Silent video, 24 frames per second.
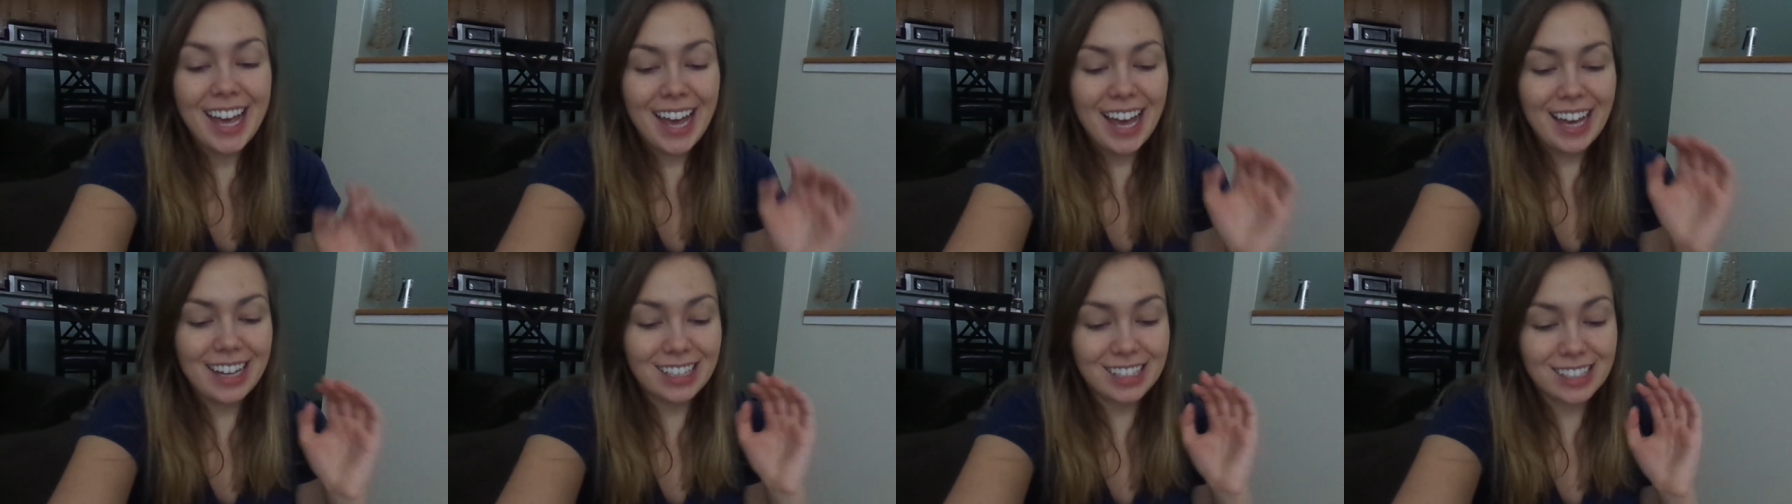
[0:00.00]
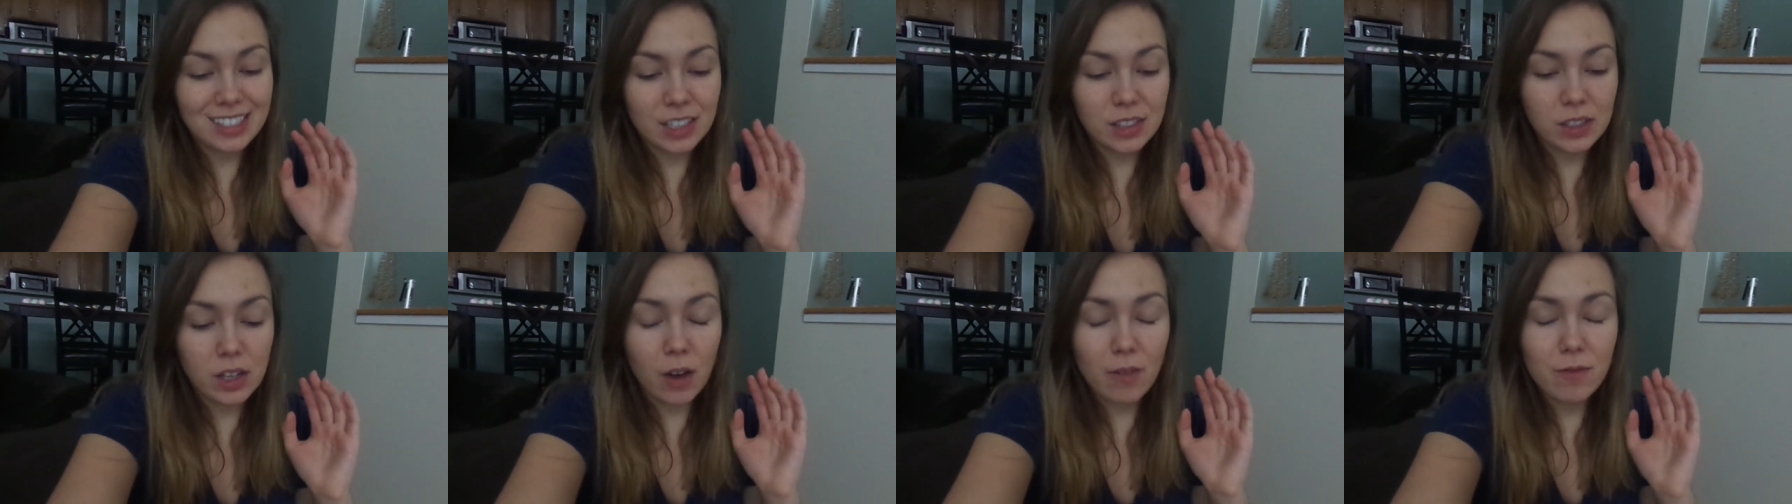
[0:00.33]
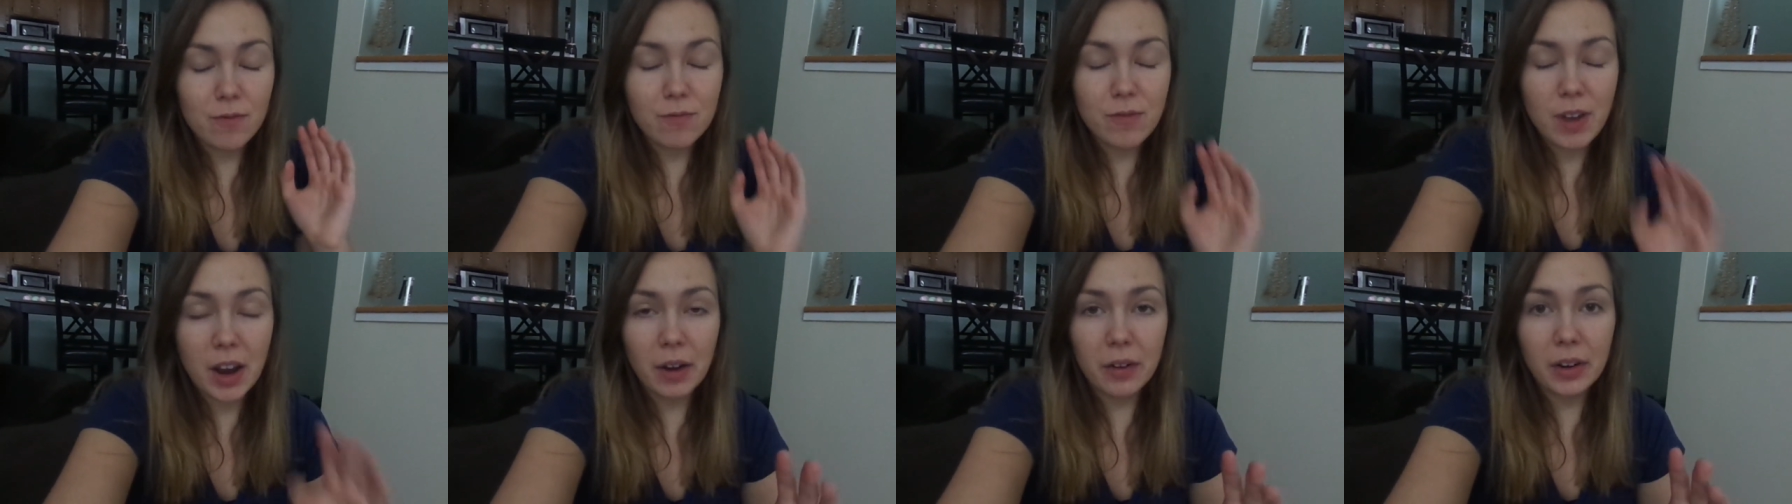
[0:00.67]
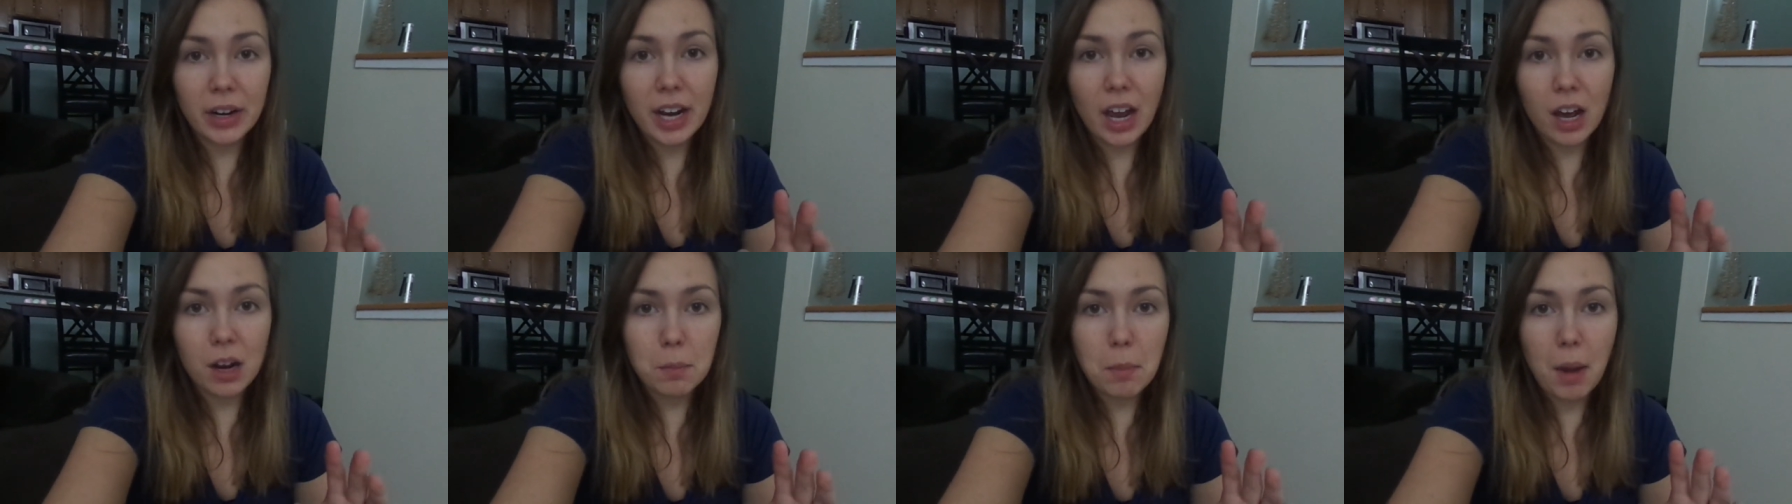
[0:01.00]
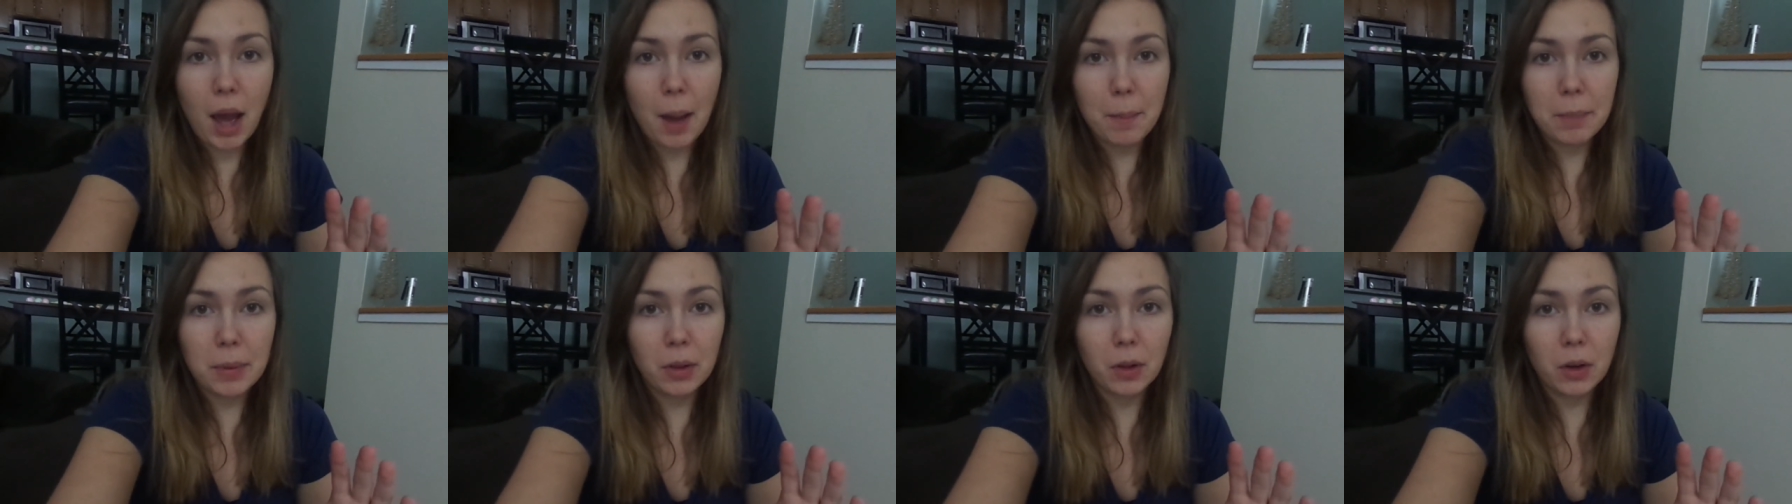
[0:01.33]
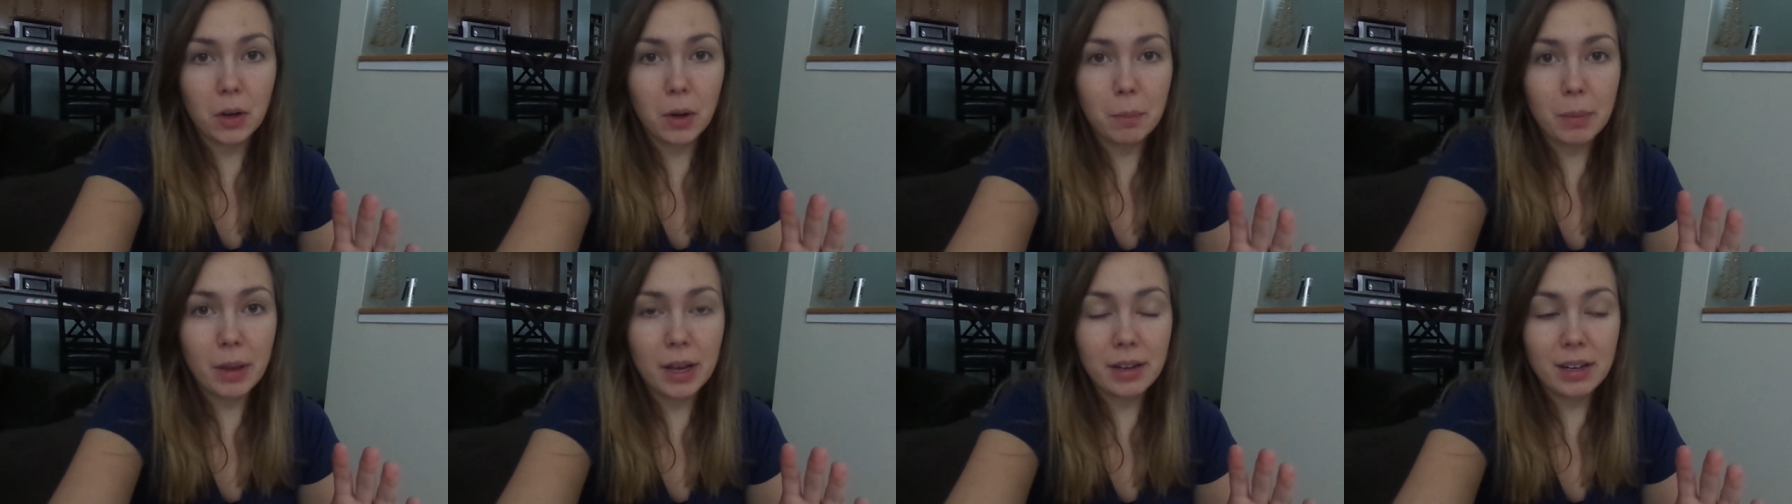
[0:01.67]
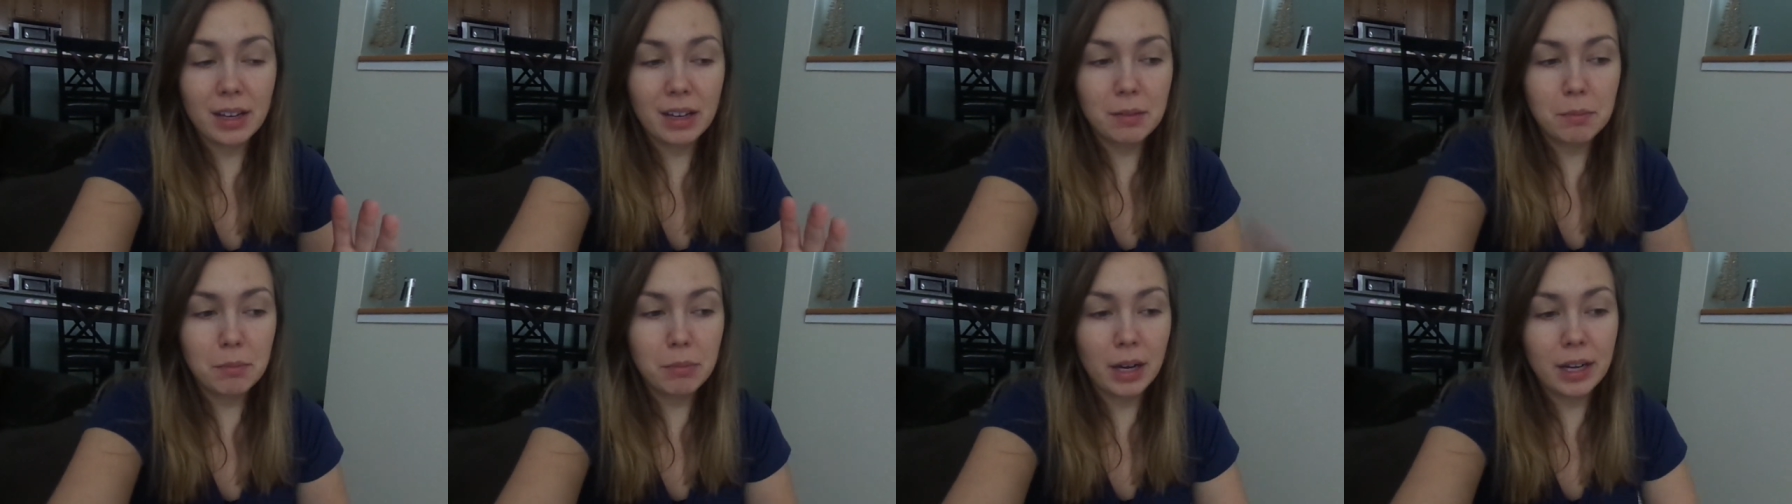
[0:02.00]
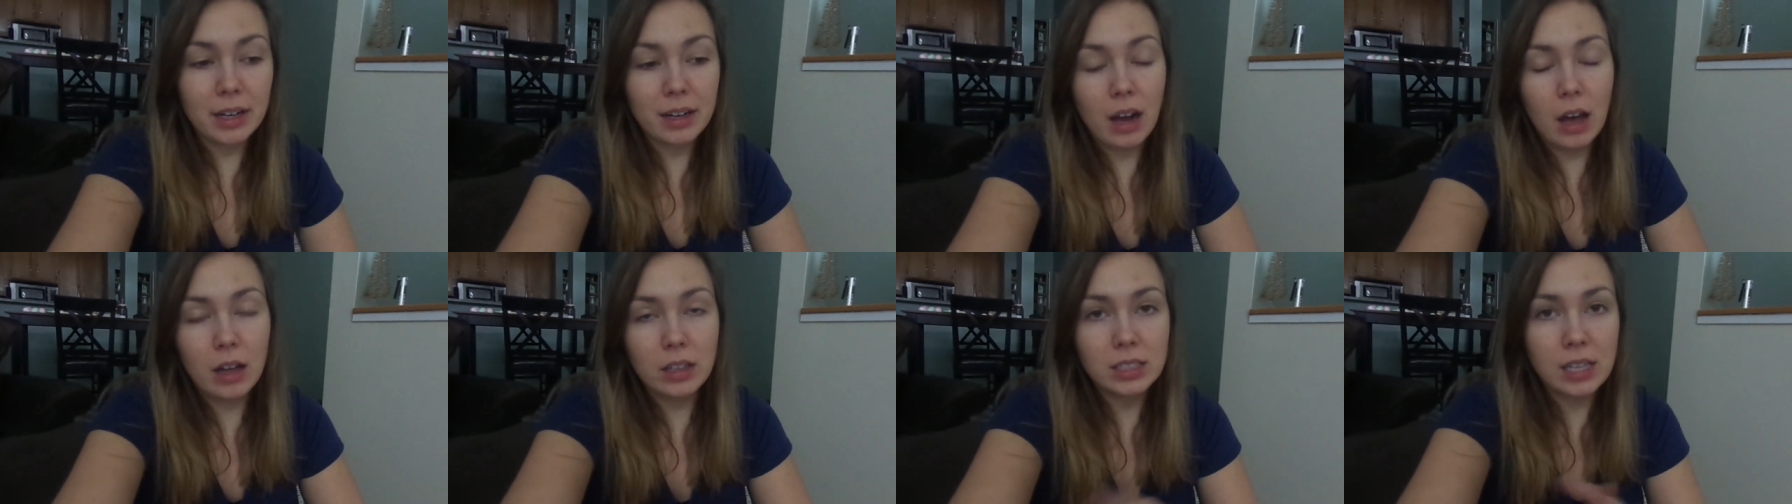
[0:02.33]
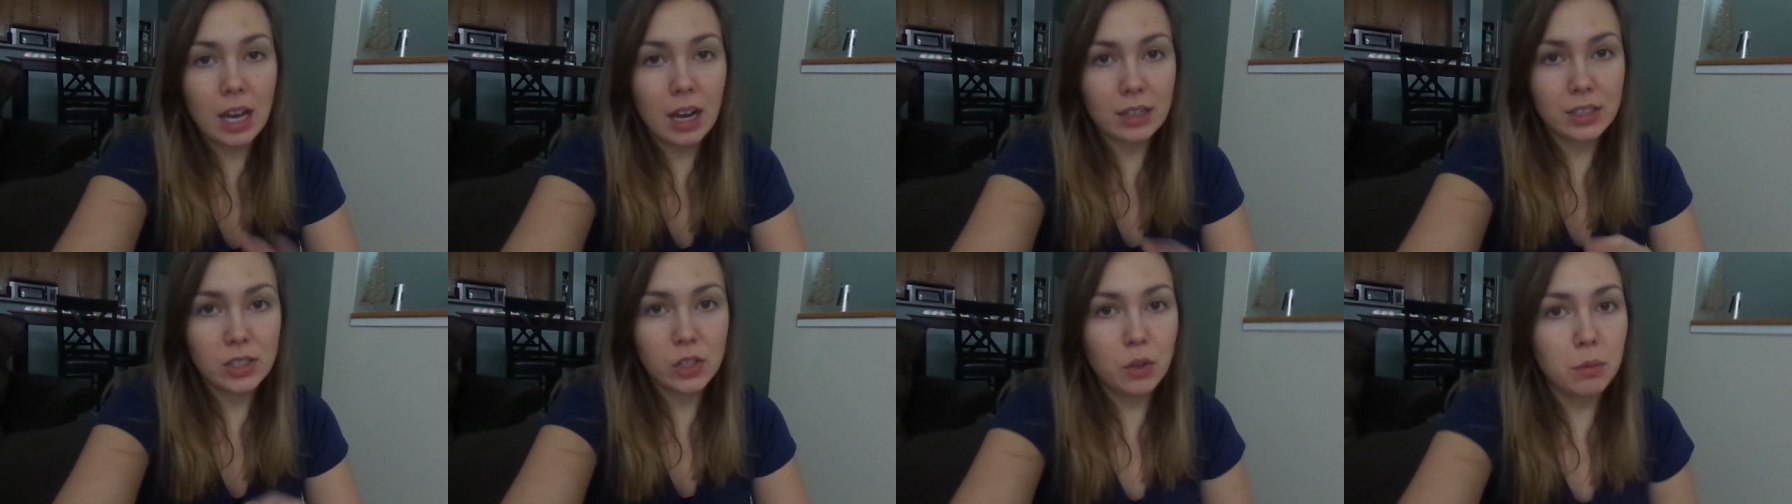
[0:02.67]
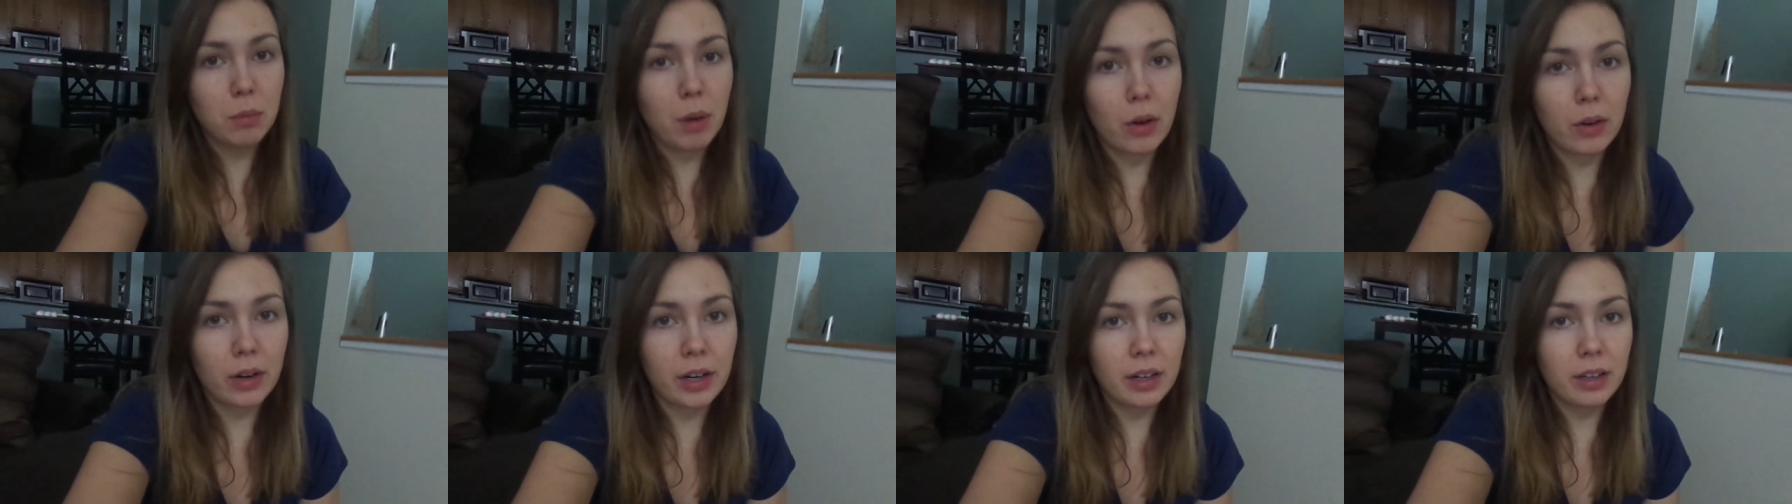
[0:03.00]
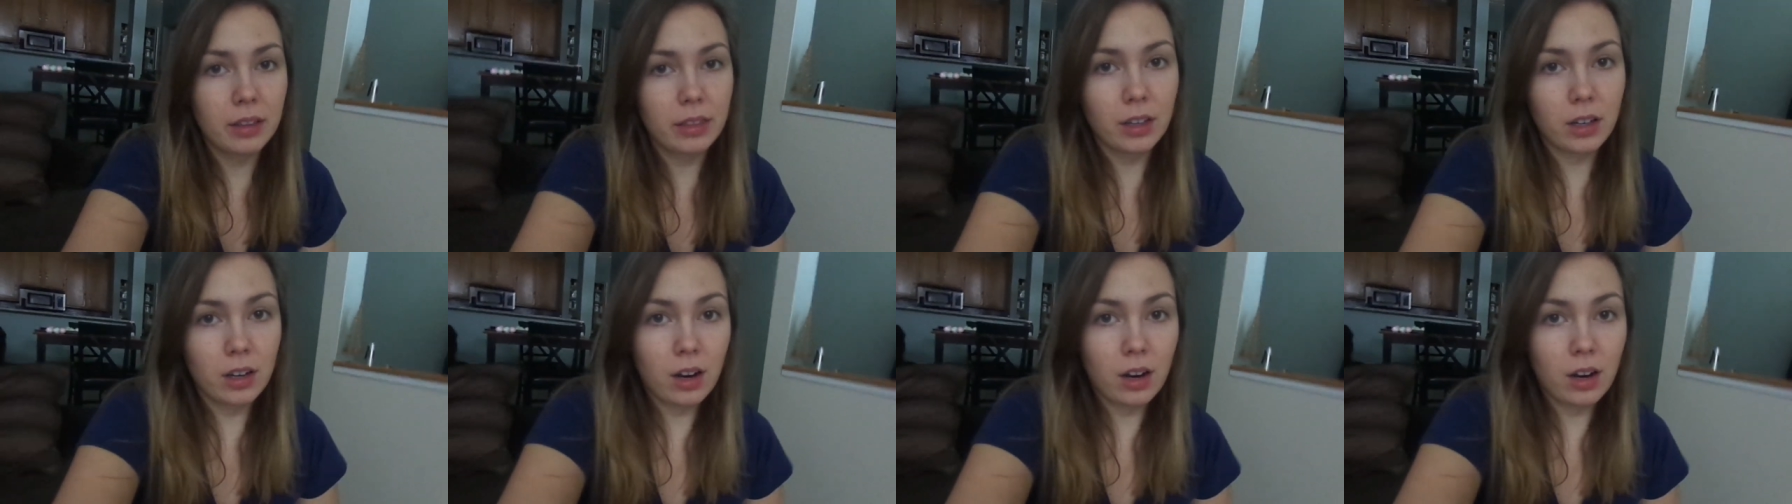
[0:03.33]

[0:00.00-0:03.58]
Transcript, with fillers: and it's a very unpopular opinion, but I'll talk to you about it in the